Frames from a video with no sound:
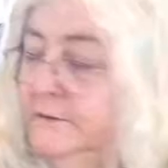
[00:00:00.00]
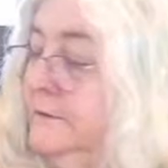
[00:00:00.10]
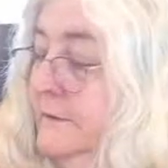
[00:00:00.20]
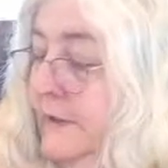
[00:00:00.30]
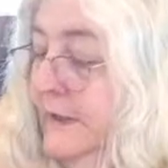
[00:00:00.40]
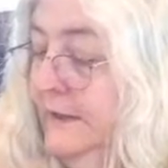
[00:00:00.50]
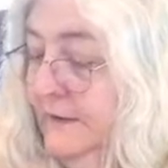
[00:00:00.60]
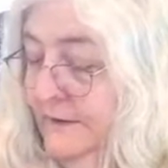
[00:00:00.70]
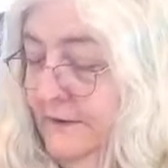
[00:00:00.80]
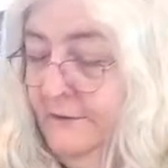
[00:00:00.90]

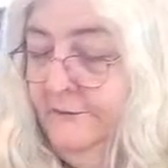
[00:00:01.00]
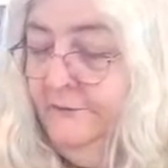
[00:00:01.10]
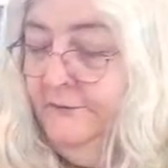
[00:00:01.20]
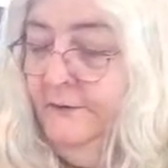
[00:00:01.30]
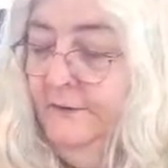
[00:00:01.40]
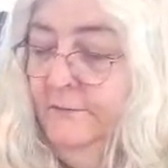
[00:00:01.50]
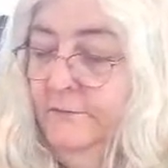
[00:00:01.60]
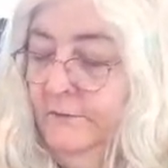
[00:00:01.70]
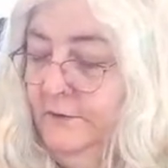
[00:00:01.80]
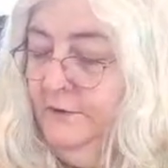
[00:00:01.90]
take this,
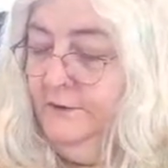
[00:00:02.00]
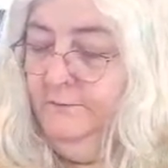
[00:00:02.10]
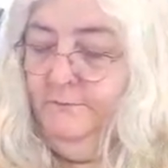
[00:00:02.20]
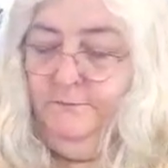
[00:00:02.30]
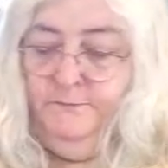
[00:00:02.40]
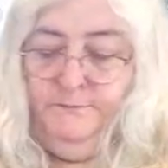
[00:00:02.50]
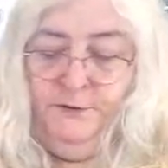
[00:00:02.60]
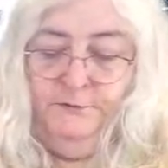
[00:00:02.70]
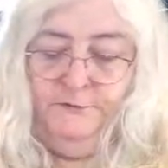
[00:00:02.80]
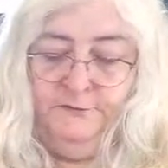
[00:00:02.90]
we're going to
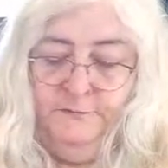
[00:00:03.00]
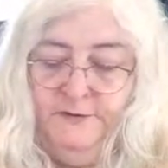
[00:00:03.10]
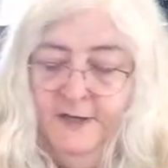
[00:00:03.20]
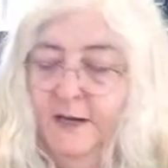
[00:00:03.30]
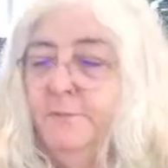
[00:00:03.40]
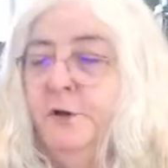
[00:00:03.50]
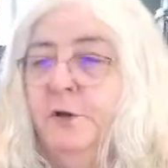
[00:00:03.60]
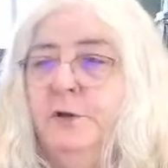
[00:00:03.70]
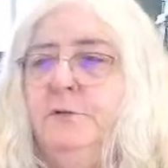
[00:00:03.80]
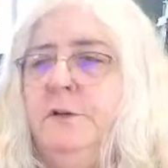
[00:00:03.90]
use some tape.
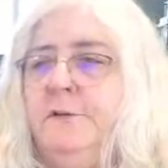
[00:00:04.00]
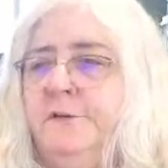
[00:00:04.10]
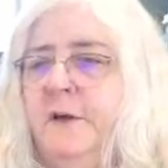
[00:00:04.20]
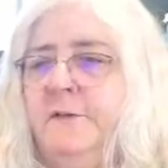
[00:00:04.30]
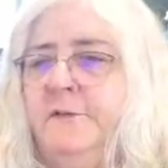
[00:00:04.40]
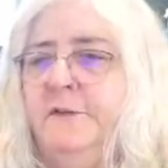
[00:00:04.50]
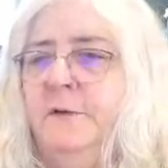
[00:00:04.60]
Glue does not stick